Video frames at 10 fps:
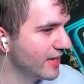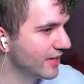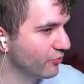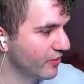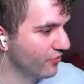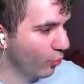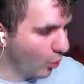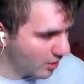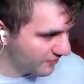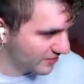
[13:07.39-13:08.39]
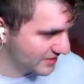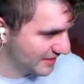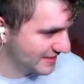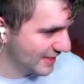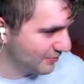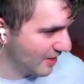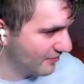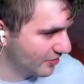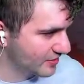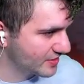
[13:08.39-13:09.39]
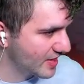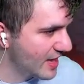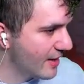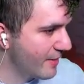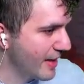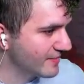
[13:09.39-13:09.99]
get rid of one of our Cityscape Levelers, and make